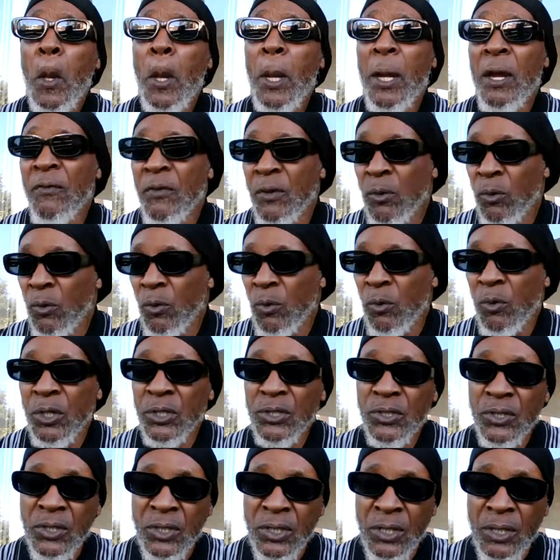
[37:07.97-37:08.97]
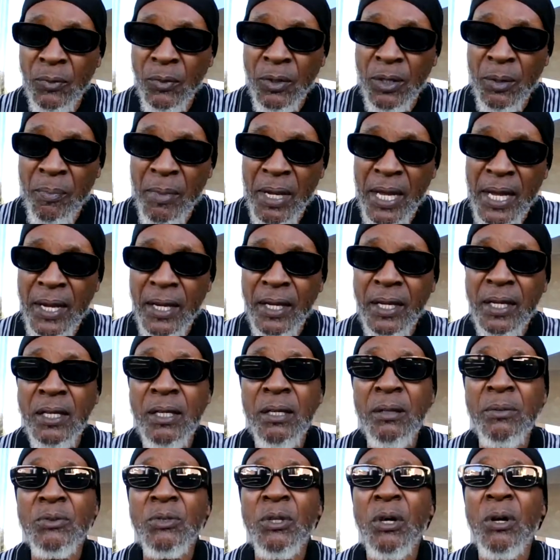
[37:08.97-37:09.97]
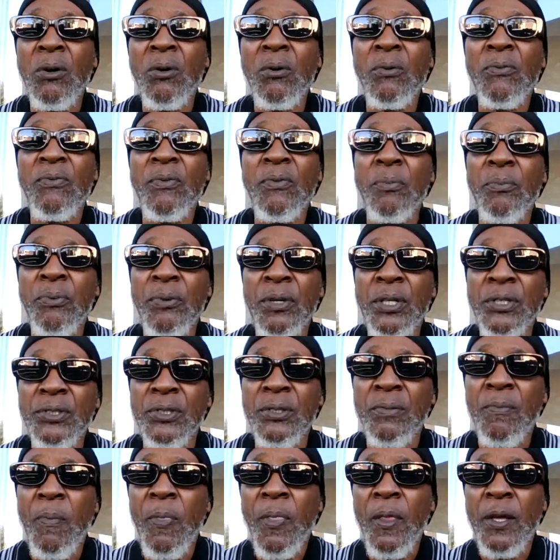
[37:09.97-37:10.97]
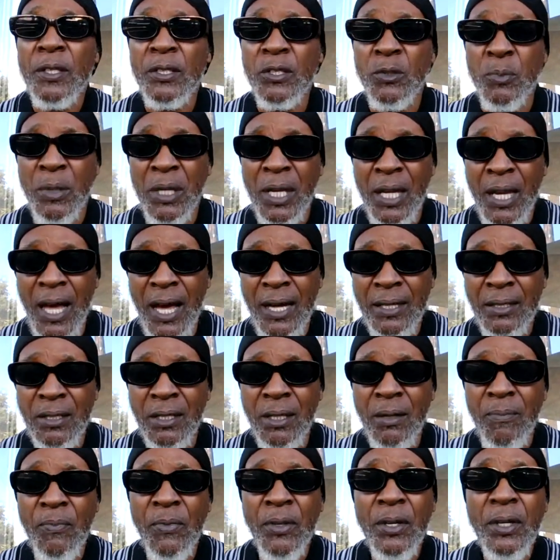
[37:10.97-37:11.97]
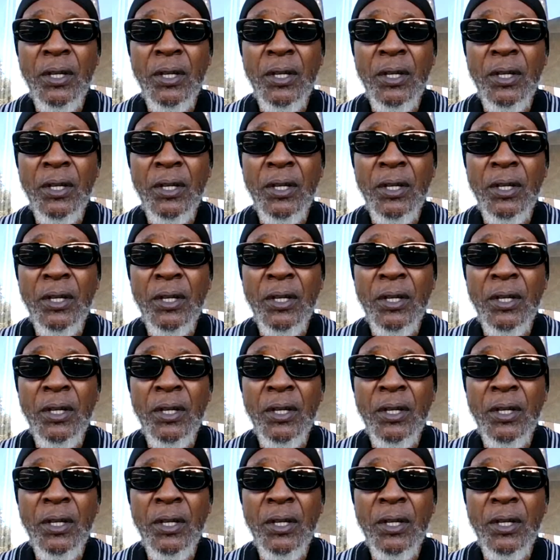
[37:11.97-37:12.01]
everyone wants to see when a man comes home from prison, he's been locked up.